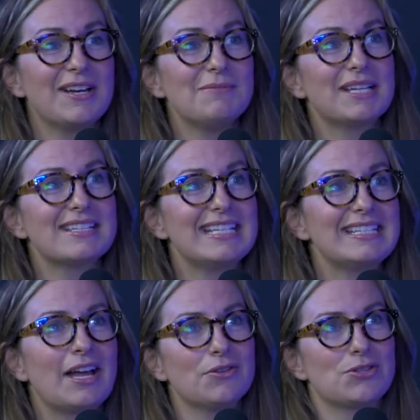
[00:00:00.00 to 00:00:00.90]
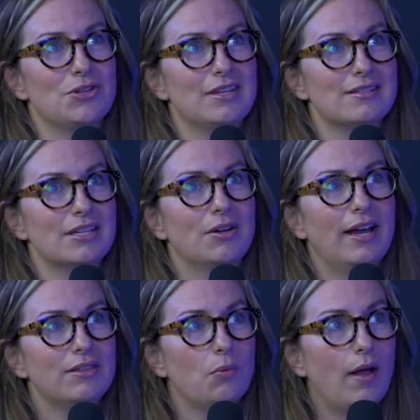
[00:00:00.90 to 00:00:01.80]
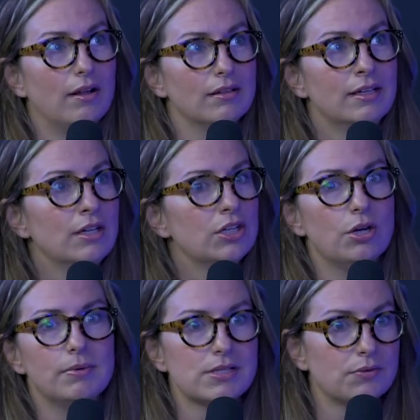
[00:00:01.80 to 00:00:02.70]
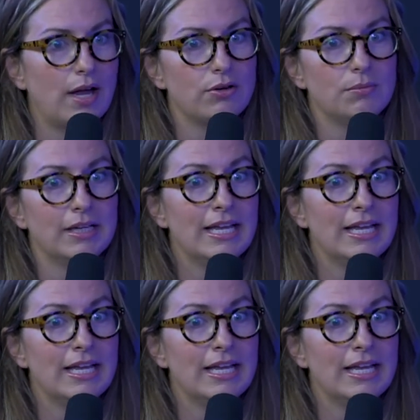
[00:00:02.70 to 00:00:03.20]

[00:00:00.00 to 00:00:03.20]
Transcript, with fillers: funny because he tells her this, you know, at the well, nobody's around,